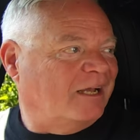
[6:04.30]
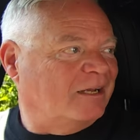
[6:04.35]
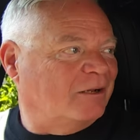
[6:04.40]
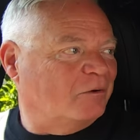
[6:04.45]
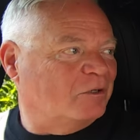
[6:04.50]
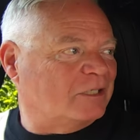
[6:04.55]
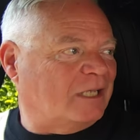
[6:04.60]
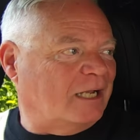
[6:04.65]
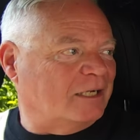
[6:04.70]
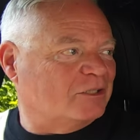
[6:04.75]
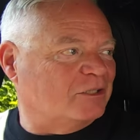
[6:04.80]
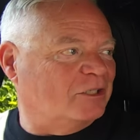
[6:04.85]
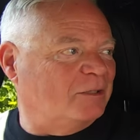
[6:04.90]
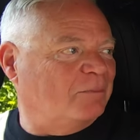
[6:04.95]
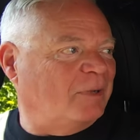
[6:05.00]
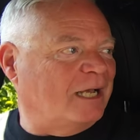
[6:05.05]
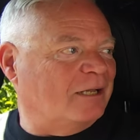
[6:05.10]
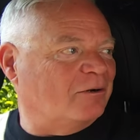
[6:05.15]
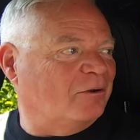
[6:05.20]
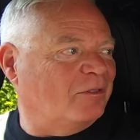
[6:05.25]
And it was actually
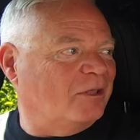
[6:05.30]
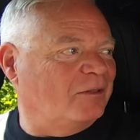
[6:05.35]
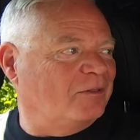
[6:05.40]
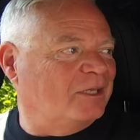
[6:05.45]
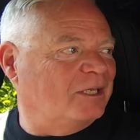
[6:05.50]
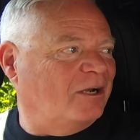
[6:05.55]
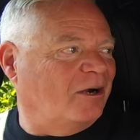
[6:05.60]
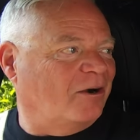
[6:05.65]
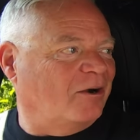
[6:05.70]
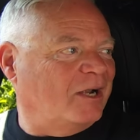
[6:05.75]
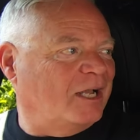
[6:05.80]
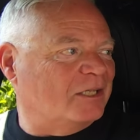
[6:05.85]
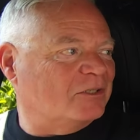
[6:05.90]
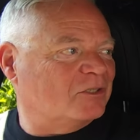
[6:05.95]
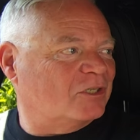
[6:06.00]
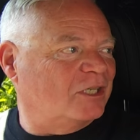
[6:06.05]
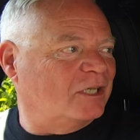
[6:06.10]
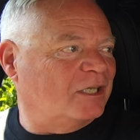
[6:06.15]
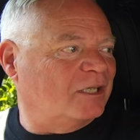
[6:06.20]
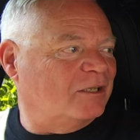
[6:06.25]
better than the
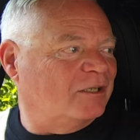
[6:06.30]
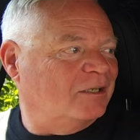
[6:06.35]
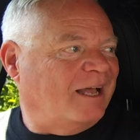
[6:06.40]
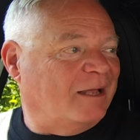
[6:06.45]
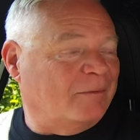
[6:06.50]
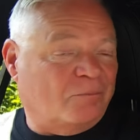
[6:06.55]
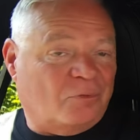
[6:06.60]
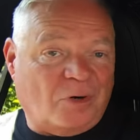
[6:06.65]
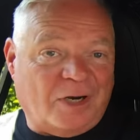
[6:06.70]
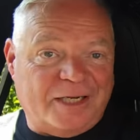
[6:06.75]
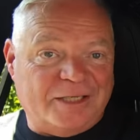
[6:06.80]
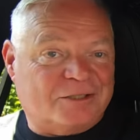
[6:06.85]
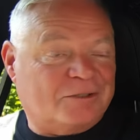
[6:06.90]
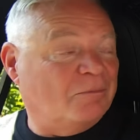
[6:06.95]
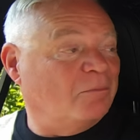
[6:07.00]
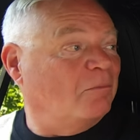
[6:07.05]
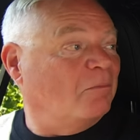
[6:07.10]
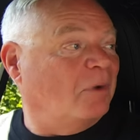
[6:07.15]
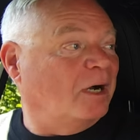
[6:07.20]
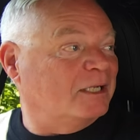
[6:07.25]
RST and priced
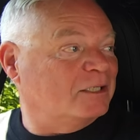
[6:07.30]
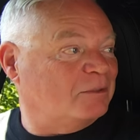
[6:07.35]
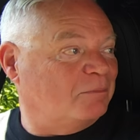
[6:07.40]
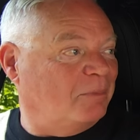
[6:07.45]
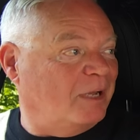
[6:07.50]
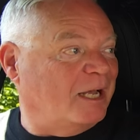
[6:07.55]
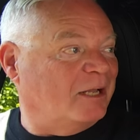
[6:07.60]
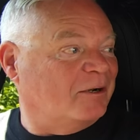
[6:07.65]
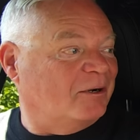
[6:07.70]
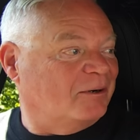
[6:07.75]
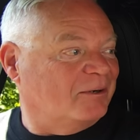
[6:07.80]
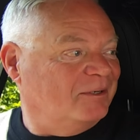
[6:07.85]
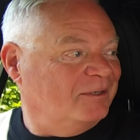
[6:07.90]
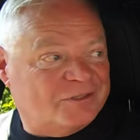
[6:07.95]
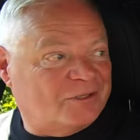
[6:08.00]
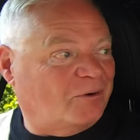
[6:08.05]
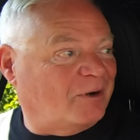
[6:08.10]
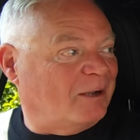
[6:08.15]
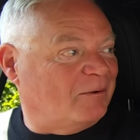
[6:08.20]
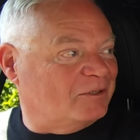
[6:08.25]
much better.
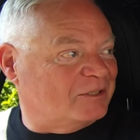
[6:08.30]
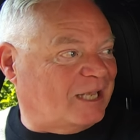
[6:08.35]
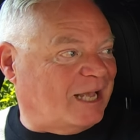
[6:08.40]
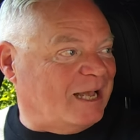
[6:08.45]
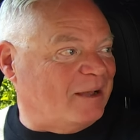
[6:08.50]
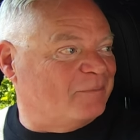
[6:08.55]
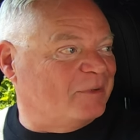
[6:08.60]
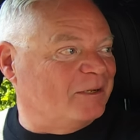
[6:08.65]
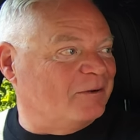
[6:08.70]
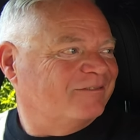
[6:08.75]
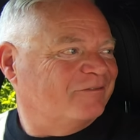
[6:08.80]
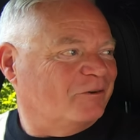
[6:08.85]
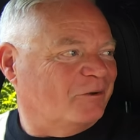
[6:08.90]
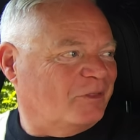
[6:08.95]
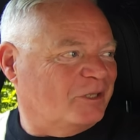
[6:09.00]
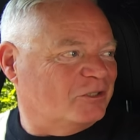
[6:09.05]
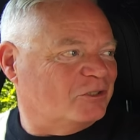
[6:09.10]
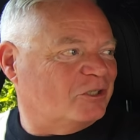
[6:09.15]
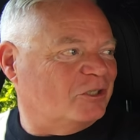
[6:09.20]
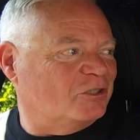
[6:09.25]
So I was happy for
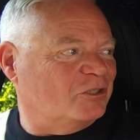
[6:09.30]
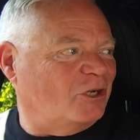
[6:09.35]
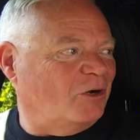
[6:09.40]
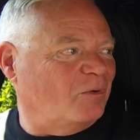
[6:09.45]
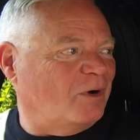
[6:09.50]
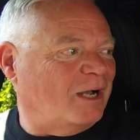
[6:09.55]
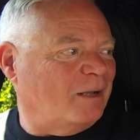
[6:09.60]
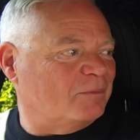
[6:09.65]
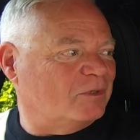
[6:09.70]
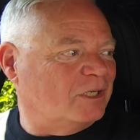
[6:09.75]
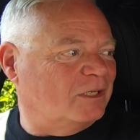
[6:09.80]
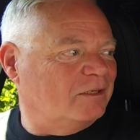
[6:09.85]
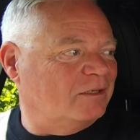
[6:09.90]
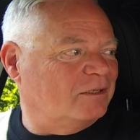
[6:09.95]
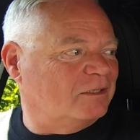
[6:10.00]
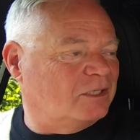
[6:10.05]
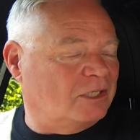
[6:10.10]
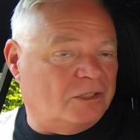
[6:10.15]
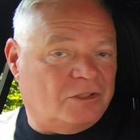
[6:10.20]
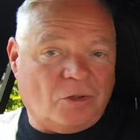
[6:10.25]
this to show up.
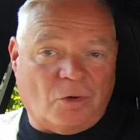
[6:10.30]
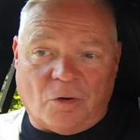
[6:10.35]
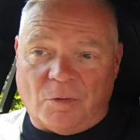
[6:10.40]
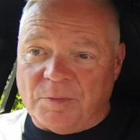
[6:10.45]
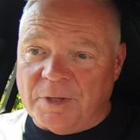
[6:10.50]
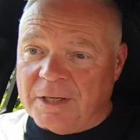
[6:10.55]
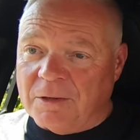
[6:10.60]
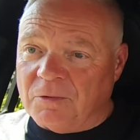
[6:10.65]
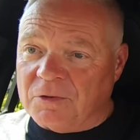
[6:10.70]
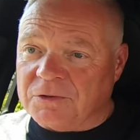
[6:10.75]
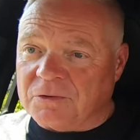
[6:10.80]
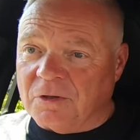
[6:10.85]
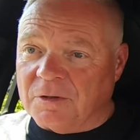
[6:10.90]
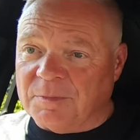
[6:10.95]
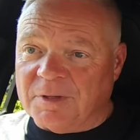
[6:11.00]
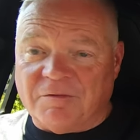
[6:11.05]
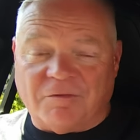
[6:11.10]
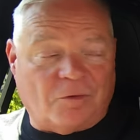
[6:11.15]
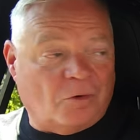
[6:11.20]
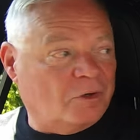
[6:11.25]
She told me it was going to
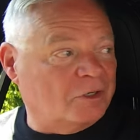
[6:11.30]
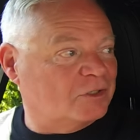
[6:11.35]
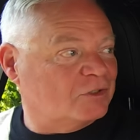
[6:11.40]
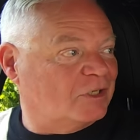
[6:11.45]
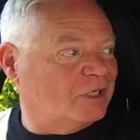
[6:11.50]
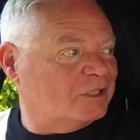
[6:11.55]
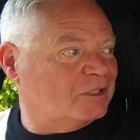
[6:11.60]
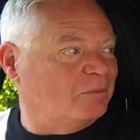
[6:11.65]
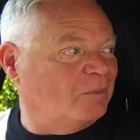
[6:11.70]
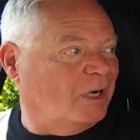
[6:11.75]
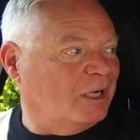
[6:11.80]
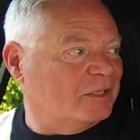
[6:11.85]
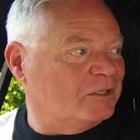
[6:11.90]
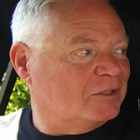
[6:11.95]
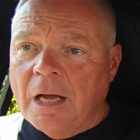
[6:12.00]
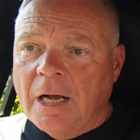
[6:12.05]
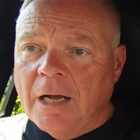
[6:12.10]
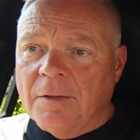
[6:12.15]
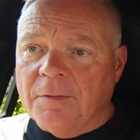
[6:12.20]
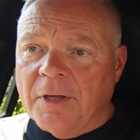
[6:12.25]
be 4 to 6 months.
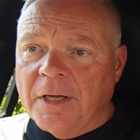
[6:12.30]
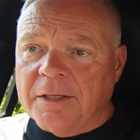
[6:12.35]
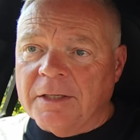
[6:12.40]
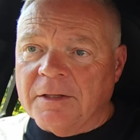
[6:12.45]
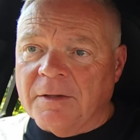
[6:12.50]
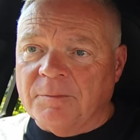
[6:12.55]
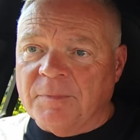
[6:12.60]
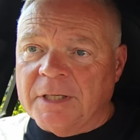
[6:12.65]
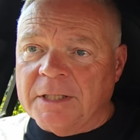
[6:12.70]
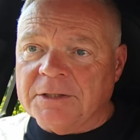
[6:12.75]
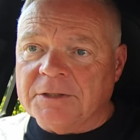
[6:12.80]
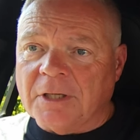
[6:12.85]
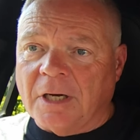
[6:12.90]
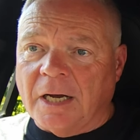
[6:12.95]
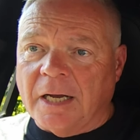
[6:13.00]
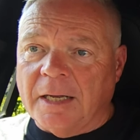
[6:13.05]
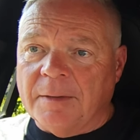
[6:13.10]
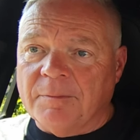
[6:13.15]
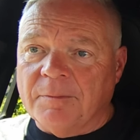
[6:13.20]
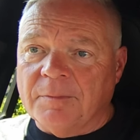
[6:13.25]
And then in the
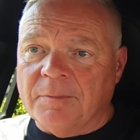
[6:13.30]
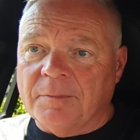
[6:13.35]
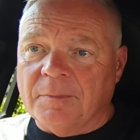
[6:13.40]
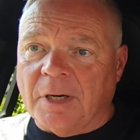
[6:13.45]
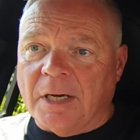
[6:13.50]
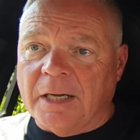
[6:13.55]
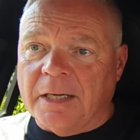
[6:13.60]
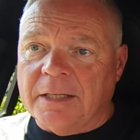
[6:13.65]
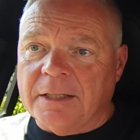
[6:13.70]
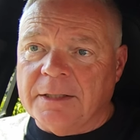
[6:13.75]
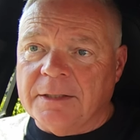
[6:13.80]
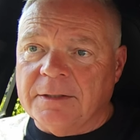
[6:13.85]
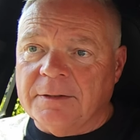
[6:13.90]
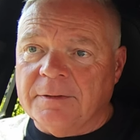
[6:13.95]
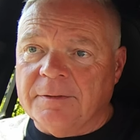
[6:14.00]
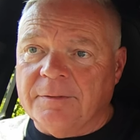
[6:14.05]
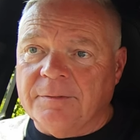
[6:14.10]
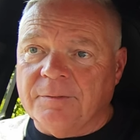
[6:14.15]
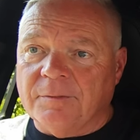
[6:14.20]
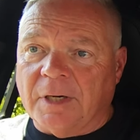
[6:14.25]
meantime,
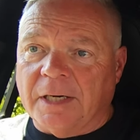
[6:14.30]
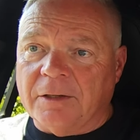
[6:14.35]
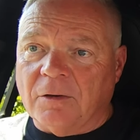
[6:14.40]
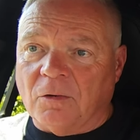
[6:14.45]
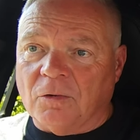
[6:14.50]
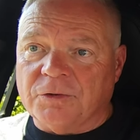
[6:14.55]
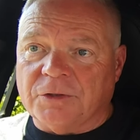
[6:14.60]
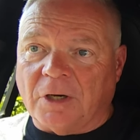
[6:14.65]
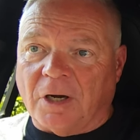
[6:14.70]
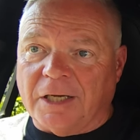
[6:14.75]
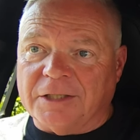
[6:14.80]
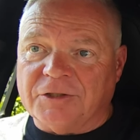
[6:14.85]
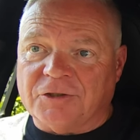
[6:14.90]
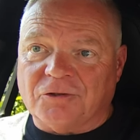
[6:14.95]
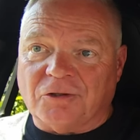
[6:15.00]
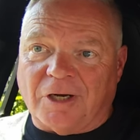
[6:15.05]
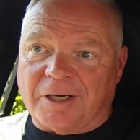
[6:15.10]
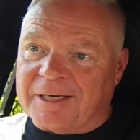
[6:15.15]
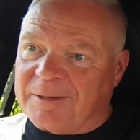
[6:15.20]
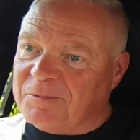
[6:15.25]
my old Dodge
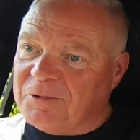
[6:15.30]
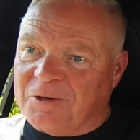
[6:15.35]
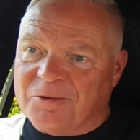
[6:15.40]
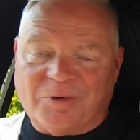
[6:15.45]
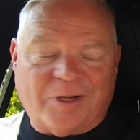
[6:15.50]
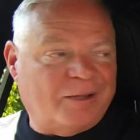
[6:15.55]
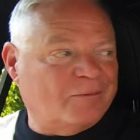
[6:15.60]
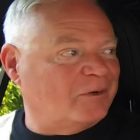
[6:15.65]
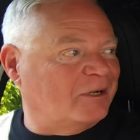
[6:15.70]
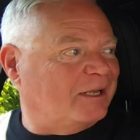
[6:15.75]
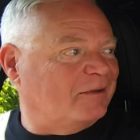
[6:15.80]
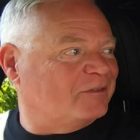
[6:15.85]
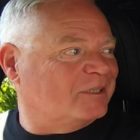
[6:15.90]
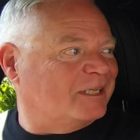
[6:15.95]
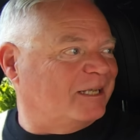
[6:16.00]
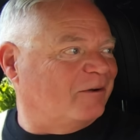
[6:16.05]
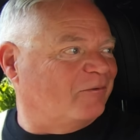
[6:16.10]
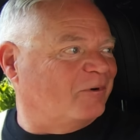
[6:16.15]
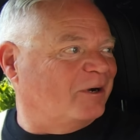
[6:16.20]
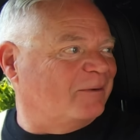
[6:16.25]
truck, I'm going, well, I'm going to have to
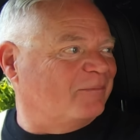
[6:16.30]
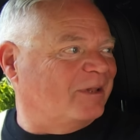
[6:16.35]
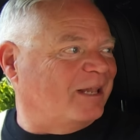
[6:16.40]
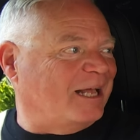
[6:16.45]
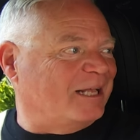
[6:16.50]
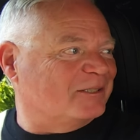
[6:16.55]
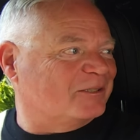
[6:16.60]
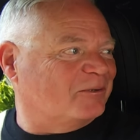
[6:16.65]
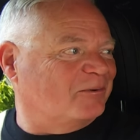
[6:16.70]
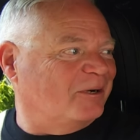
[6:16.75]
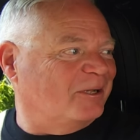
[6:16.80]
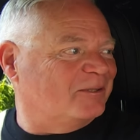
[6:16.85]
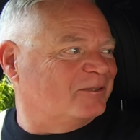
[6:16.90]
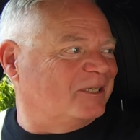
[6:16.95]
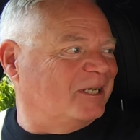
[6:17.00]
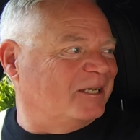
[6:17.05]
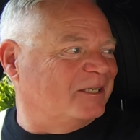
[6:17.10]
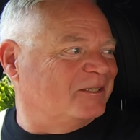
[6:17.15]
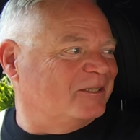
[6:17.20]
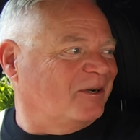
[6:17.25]
get one last oil
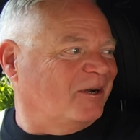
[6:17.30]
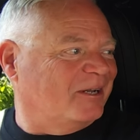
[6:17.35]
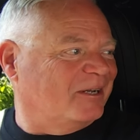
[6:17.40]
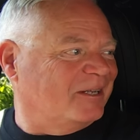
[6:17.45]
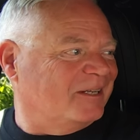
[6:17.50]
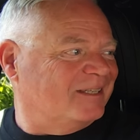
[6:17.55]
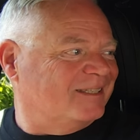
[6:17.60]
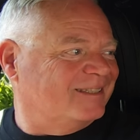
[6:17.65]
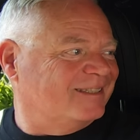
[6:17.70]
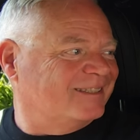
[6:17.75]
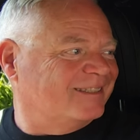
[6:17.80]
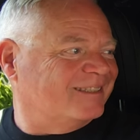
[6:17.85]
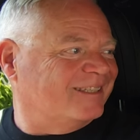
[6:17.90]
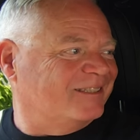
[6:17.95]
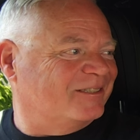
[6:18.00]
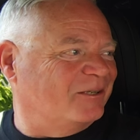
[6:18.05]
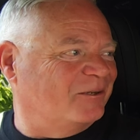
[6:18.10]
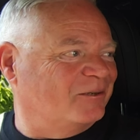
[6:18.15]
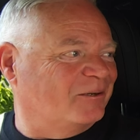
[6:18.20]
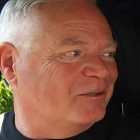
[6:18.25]
change on it.
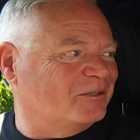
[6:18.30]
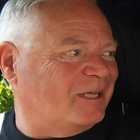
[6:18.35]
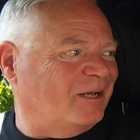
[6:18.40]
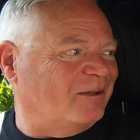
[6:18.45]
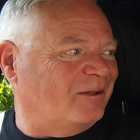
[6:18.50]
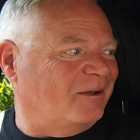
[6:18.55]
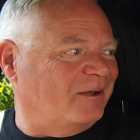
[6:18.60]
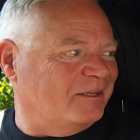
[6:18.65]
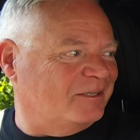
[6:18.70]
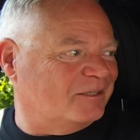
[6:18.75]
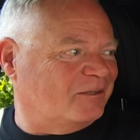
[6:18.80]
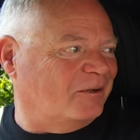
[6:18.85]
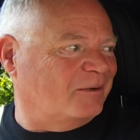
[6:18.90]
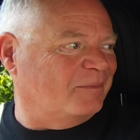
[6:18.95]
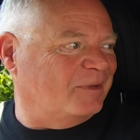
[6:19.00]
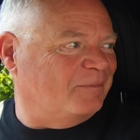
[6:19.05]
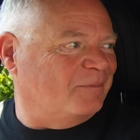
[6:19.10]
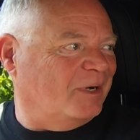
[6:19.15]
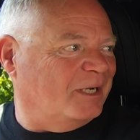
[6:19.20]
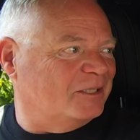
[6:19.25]
Because who knows how long, it's going to
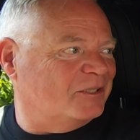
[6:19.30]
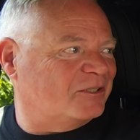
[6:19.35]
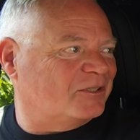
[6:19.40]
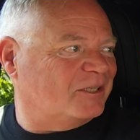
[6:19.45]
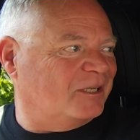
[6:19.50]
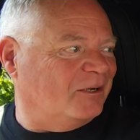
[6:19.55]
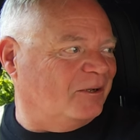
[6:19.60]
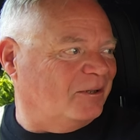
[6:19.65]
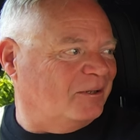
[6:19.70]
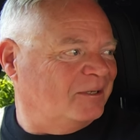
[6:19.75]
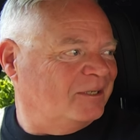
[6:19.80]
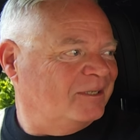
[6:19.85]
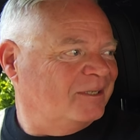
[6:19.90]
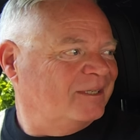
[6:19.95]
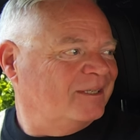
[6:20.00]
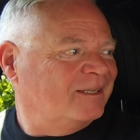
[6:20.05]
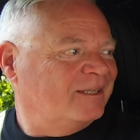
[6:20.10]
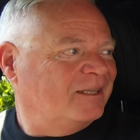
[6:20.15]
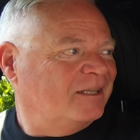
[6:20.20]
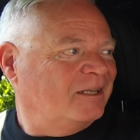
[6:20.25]
be months still. Mm-hmm.